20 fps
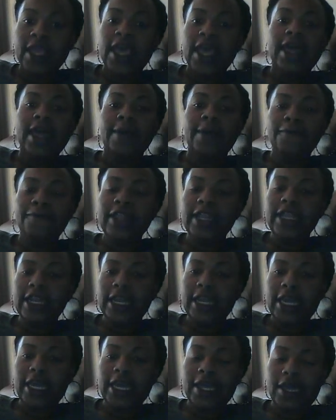And I'm
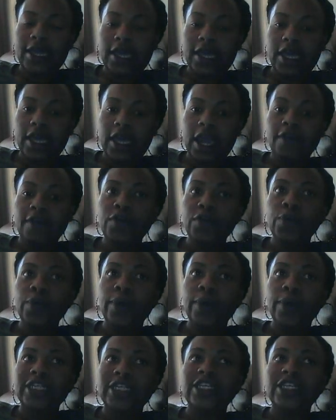feeling it everywhere.